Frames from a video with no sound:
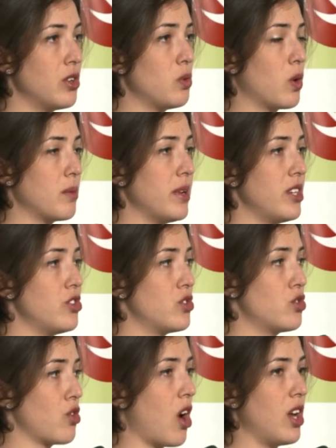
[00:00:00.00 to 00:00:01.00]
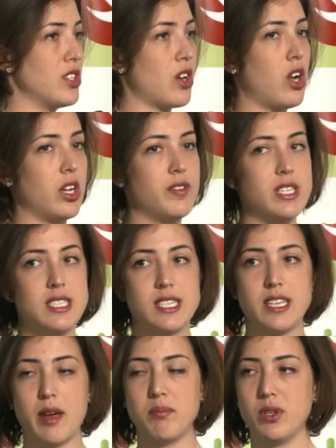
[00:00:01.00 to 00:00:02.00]
Norman draws all of his
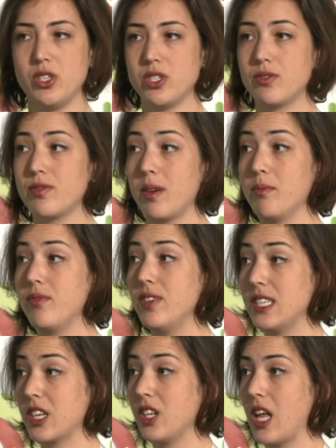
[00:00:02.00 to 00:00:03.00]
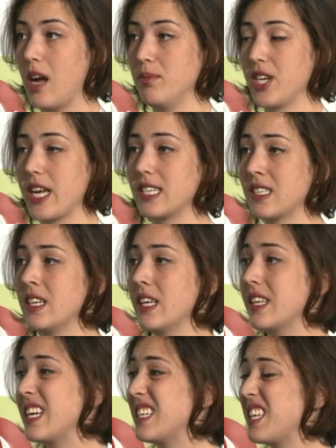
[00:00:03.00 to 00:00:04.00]
examples from physical objects,
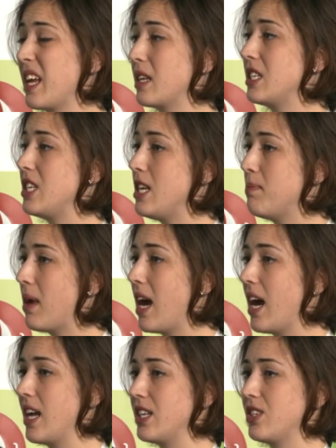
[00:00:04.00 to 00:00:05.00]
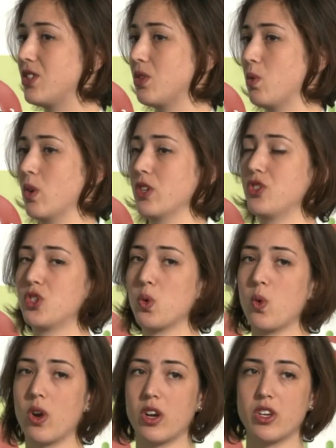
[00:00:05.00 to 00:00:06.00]
things like teapots or
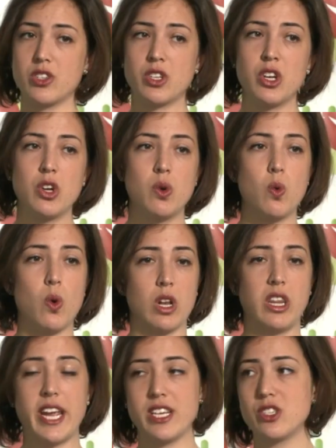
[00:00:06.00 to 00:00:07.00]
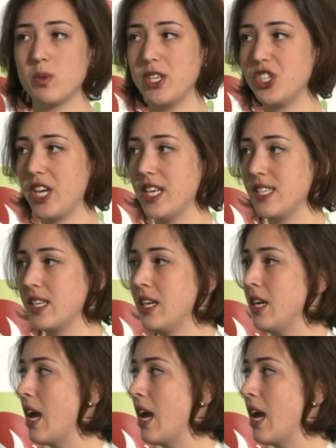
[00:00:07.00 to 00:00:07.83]
doors or light switches.